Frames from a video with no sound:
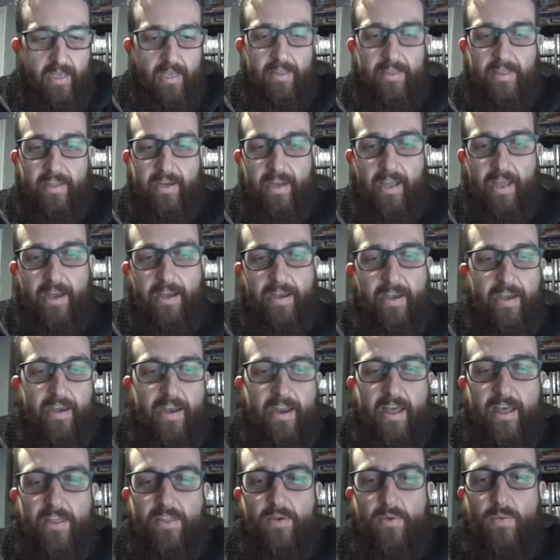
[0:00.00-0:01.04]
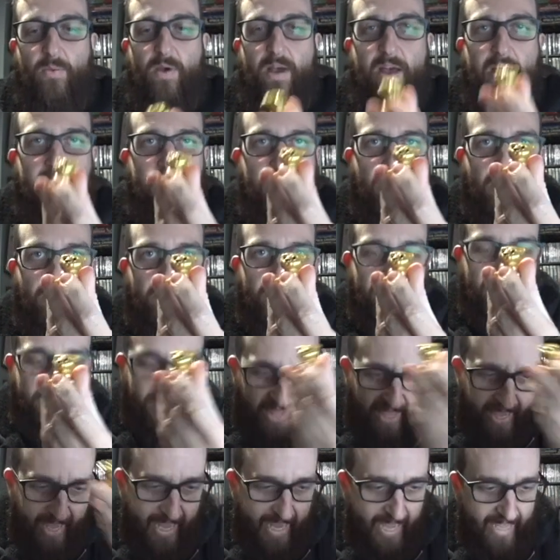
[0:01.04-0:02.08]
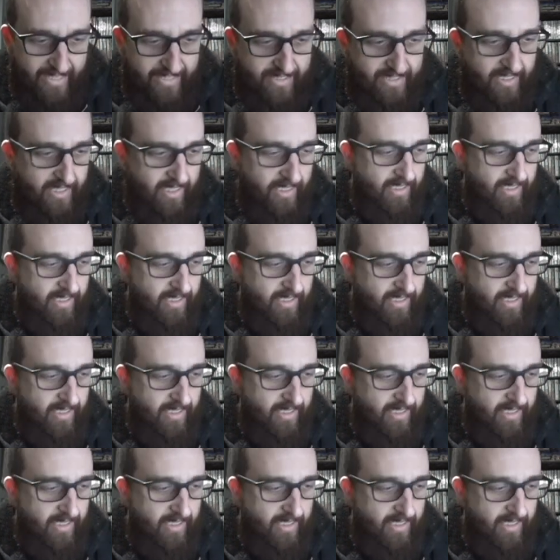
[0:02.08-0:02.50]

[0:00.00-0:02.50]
Then another one of that.